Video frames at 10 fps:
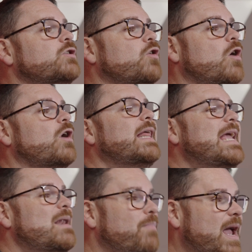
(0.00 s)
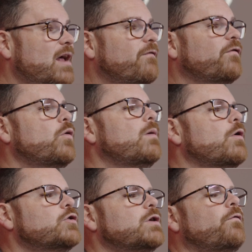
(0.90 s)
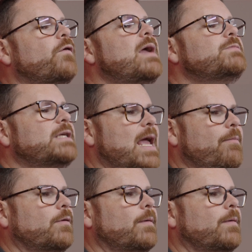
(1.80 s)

currently in beta fluid motion frames enabled.